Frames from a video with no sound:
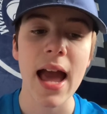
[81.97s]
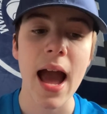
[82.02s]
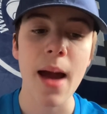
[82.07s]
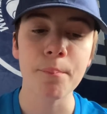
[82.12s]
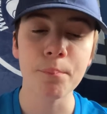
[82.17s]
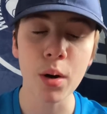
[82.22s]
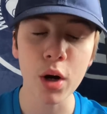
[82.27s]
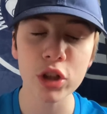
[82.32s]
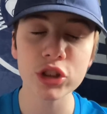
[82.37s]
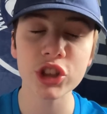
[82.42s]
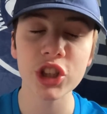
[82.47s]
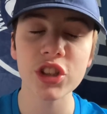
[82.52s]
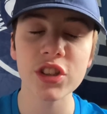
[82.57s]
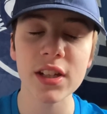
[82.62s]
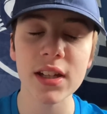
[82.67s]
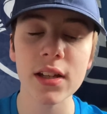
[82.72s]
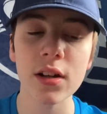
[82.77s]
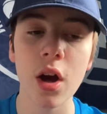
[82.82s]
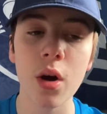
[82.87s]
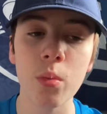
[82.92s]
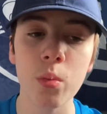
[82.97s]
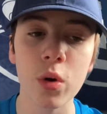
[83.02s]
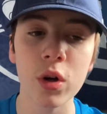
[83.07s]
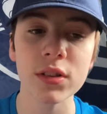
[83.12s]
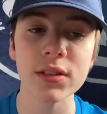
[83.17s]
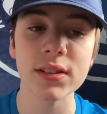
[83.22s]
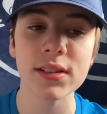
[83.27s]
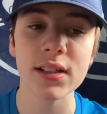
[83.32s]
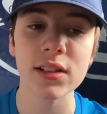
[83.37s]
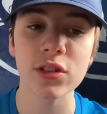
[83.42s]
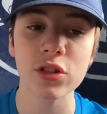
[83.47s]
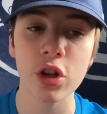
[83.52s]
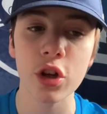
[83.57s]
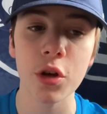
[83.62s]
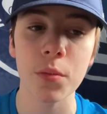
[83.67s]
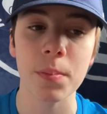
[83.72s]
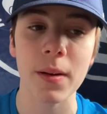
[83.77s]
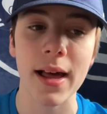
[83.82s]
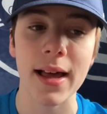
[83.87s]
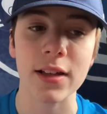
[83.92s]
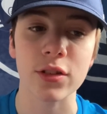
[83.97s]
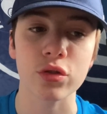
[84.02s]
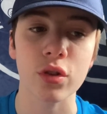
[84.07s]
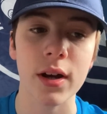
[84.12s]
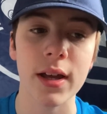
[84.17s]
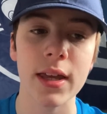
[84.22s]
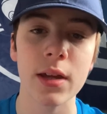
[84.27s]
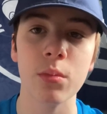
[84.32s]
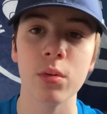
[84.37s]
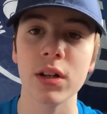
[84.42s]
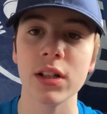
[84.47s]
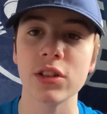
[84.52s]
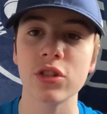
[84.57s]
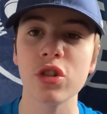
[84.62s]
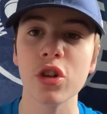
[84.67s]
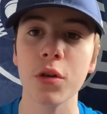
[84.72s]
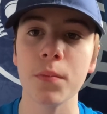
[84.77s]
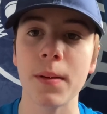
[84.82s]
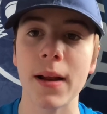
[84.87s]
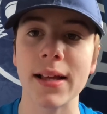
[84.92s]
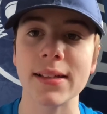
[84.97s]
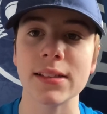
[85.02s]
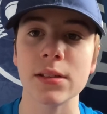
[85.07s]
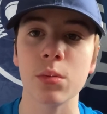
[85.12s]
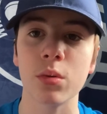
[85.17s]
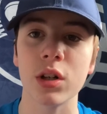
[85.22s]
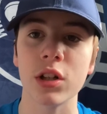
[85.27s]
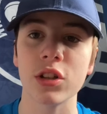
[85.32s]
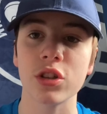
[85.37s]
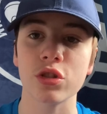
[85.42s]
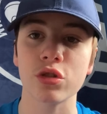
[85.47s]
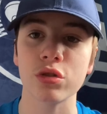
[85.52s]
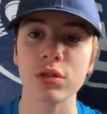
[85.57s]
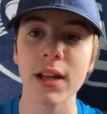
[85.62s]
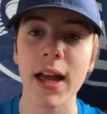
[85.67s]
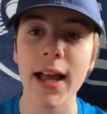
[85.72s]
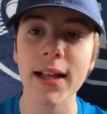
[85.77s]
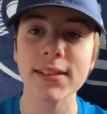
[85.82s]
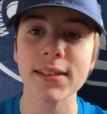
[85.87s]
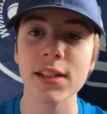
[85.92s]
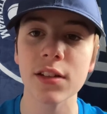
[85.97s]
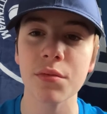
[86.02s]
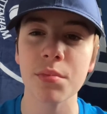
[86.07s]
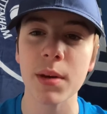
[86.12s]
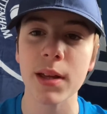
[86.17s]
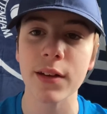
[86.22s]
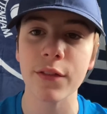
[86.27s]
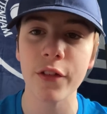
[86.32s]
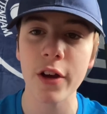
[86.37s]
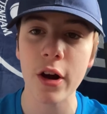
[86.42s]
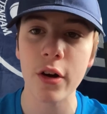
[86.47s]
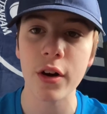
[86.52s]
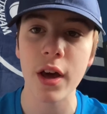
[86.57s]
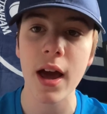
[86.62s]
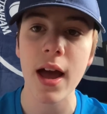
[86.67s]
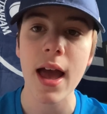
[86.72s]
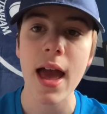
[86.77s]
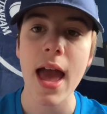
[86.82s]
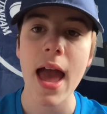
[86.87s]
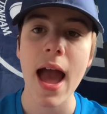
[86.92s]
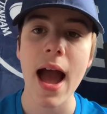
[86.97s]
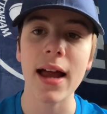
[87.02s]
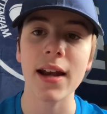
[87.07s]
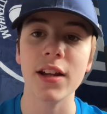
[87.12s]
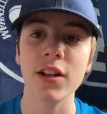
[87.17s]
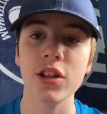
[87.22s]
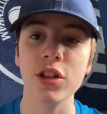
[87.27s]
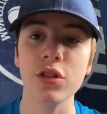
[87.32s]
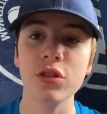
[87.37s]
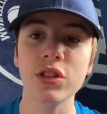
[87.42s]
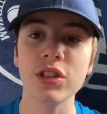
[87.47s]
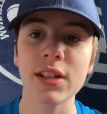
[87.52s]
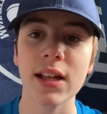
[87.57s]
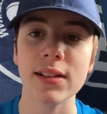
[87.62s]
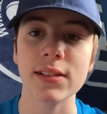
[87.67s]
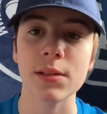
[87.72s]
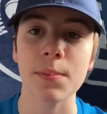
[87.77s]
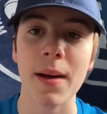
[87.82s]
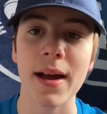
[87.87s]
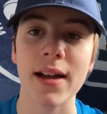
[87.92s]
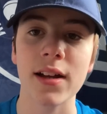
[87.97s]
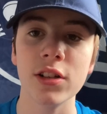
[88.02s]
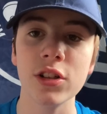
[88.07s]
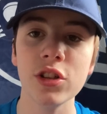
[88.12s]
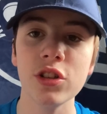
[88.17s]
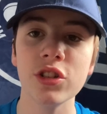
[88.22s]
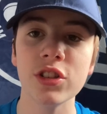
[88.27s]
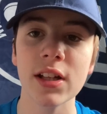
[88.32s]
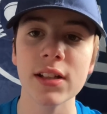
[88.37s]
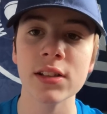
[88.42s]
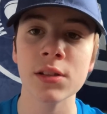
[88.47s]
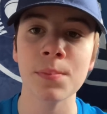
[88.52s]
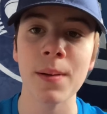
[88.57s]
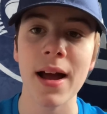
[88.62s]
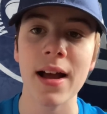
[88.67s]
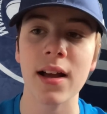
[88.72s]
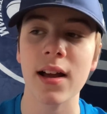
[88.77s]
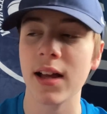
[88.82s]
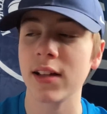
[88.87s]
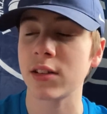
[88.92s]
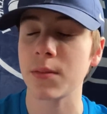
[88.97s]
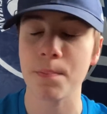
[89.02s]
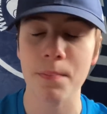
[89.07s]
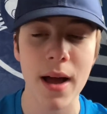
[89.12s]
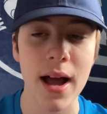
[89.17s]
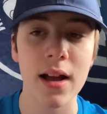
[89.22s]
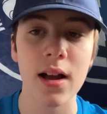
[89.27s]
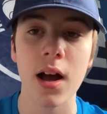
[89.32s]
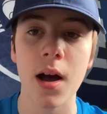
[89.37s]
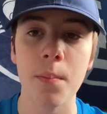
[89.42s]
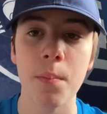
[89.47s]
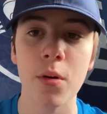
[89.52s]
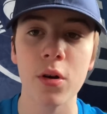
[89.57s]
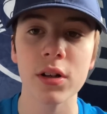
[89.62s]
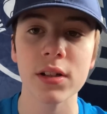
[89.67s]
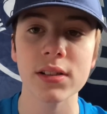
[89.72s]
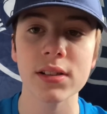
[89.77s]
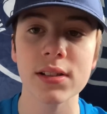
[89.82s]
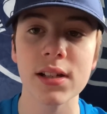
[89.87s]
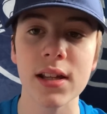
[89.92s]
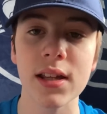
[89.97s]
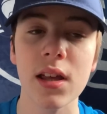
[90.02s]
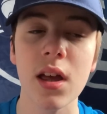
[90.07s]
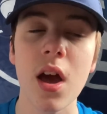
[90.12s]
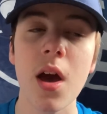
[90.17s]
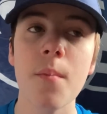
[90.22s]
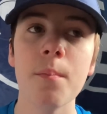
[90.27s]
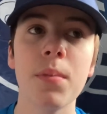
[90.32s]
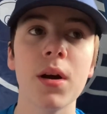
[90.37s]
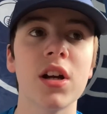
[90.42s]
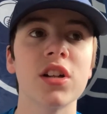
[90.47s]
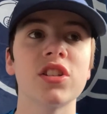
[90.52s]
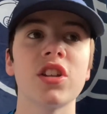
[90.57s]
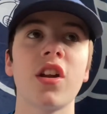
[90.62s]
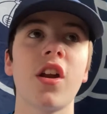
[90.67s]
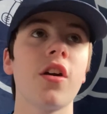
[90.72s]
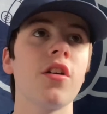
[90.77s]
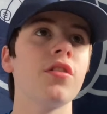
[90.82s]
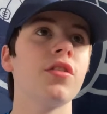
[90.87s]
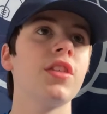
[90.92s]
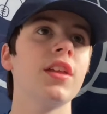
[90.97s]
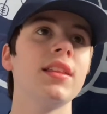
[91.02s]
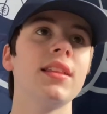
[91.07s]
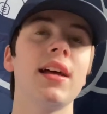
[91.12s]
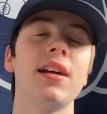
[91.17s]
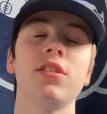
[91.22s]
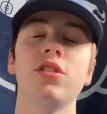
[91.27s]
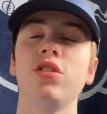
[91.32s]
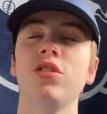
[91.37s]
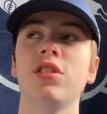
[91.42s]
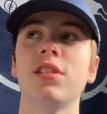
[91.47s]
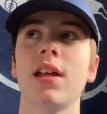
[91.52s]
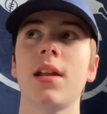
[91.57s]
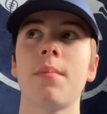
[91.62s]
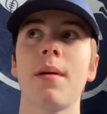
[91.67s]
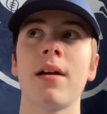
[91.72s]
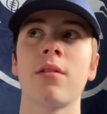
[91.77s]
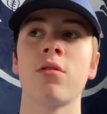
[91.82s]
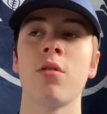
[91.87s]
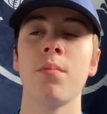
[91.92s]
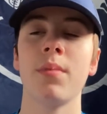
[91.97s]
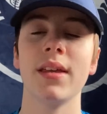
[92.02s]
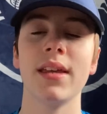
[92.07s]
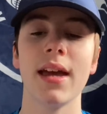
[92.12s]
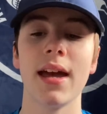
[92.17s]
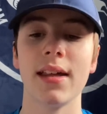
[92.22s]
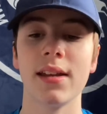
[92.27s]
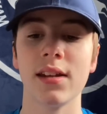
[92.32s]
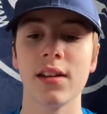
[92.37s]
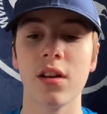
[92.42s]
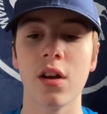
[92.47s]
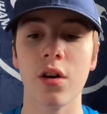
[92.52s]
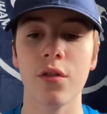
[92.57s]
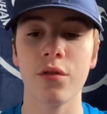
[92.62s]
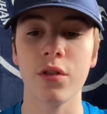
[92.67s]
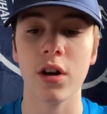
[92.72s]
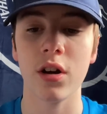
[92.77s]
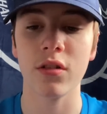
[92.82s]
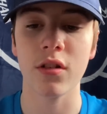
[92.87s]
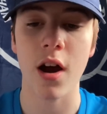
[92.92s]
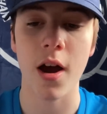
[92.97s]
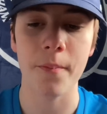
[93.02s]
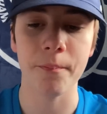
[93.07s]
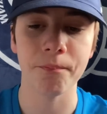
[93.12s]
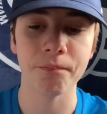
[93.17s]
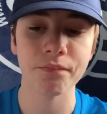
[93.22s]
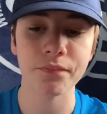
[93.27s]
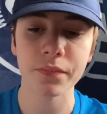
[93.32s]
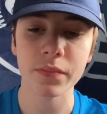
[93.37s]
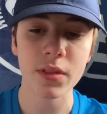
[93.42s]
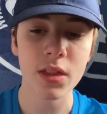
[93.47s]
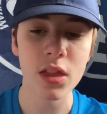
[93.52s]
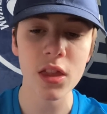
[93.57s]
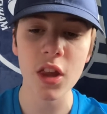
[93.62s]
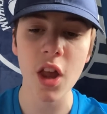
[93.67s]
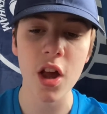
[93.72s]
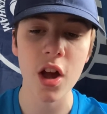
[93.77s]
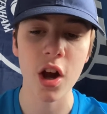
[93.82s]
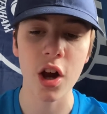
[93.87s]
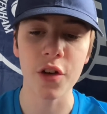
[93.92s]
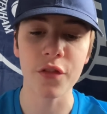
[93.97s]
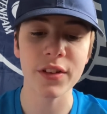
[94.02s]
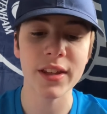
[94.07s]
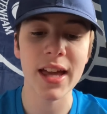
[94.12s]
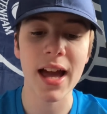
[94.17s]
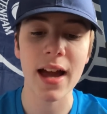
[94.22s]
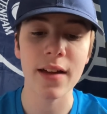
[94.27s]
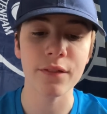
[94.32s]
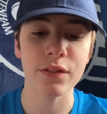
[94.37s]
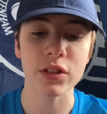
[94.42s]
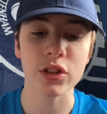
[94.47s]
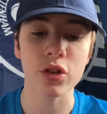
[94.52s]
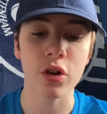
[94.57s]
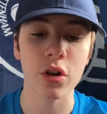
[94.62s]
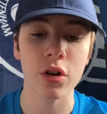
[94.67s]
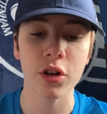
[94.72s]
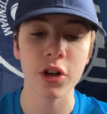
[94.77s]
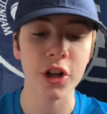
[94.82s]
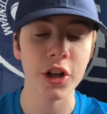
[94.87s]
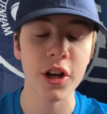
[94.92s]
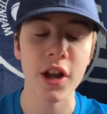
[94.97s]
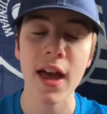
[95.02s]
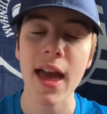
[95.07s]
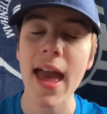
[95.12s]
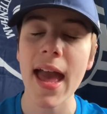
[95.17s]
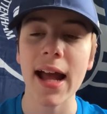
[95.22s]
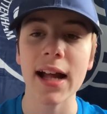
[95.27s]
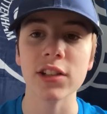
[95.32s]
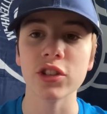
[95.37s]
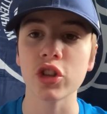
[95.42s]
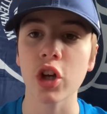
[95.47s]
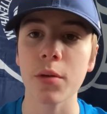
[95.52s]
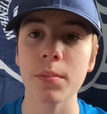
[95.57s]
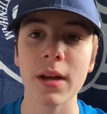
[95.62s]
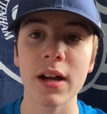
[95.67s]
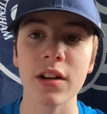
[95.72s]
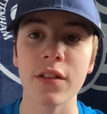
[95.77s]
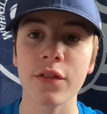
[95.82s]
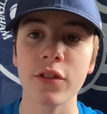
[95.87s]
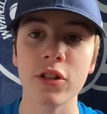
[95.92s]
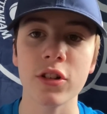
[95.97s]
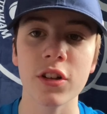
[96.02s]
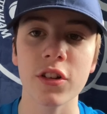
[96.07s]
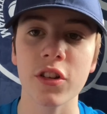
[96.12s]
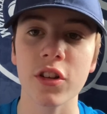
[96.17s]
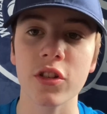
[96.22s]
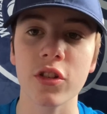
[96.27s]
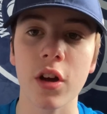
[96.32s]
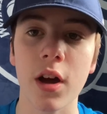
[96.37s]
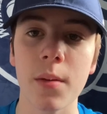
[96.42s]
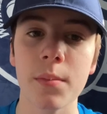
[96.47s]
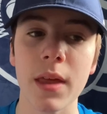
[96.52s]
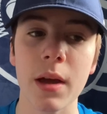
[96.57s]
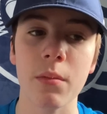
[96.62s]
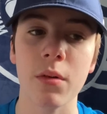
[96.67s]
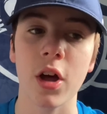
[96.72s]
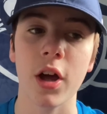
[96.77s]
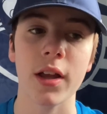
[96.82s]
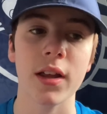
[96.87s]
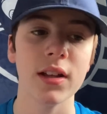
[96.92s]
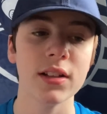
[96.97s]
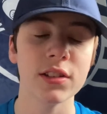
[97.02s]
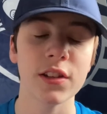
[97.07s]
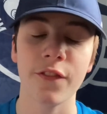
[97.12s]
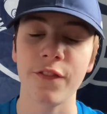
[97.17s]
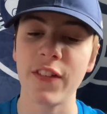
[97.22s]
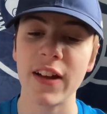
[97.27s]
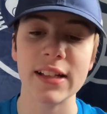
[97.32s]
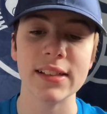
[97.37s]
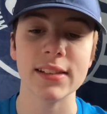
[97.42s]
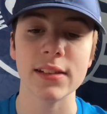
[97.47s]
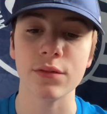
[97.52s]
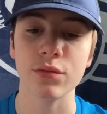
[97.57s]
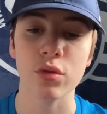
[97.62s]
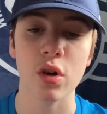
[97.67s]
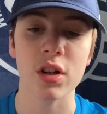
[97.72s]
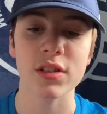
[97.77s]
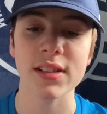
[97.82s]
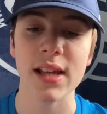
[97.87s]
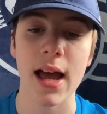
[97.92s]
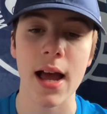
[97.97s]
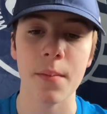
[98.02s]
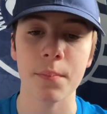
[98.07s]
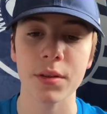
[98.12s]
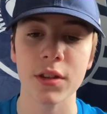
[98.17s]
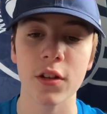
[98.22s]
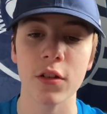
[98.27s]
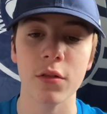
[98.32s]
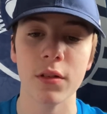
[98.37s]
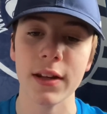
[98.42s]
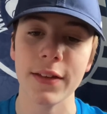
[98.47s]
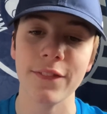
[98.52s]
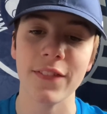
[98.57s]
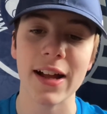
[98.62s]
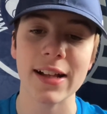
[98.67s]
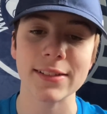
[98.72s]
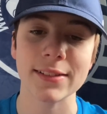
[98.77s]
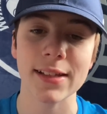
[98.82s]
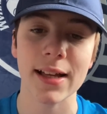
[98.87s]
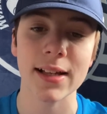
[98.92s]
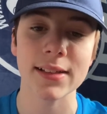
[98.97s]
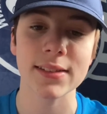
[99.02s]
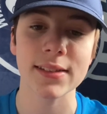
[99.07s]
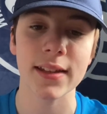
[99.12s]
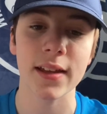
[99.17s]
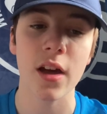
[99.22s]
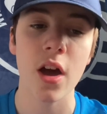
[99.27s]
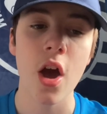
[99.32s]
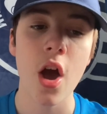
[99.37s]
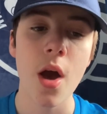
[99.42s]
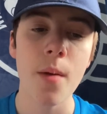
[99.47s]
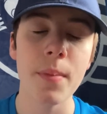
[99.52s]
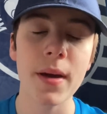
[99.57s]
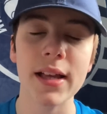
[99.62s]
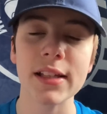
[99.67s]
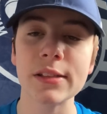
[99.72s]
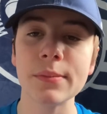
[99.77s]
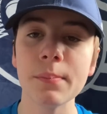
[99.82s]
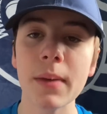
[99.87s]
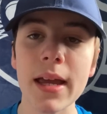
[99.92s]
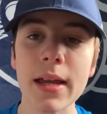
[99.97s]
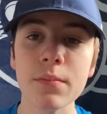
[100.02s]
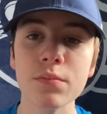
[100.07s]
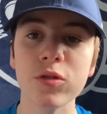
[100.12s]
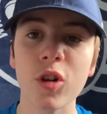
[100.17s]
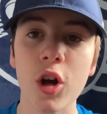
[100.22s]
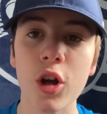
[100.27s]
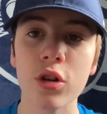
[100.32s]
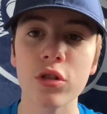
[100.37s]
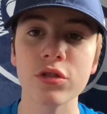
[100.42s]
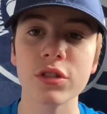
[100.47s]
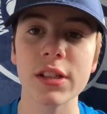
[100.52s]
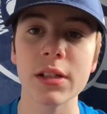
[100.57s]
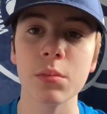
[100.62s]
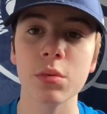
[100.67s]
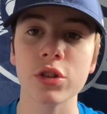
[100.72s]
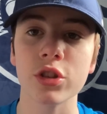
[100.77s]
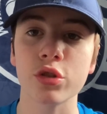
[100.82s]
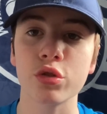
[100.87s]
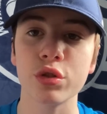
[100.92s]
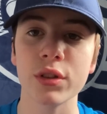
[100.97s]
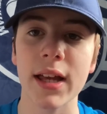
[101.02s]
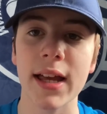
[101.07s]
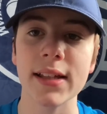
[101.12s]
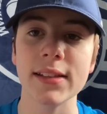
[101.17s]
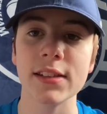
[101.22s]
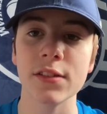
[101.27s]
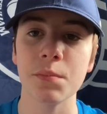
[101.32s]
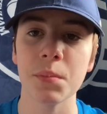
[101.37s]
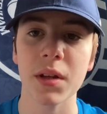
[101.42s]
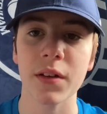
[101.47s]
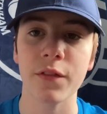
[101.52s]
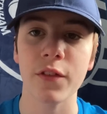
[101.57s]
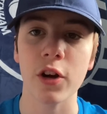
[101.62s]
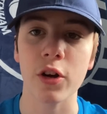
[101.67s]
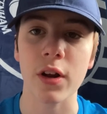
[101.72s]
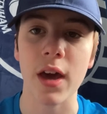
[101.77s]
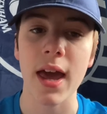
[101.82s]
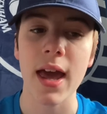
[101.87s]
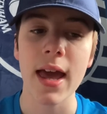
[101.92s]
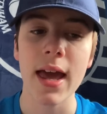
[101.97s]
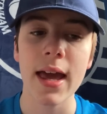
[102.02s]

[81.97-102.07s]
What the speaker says: Pochettino wanted two players, right? He wanted two players. He wanted a creative midfielder and a new centre-back. A new centre-back as a backup, honestly, because I don't think that new centre-back would be getting in over Jan Vertonghen and Toby Alderweireld at the time. They were like defensive rocks, absolutely fantastic. But his main priority was a creative midfielder.